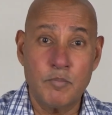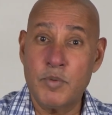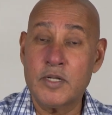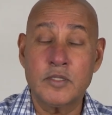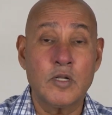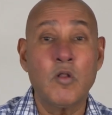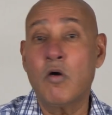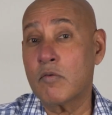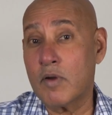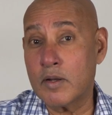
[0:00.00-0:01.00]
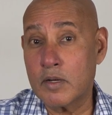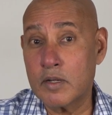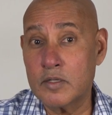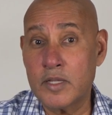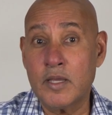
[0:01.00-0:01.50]
but in the long run,
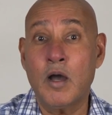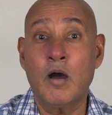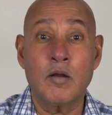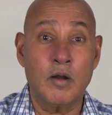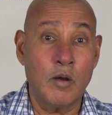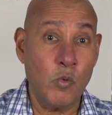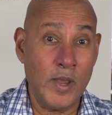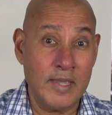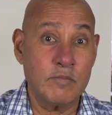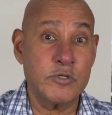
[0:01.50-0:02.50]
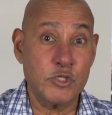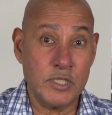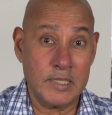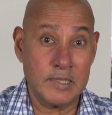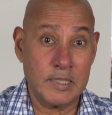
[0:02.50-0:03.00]
they are a weighing
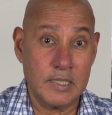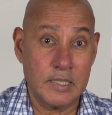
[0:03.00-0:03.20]
machine.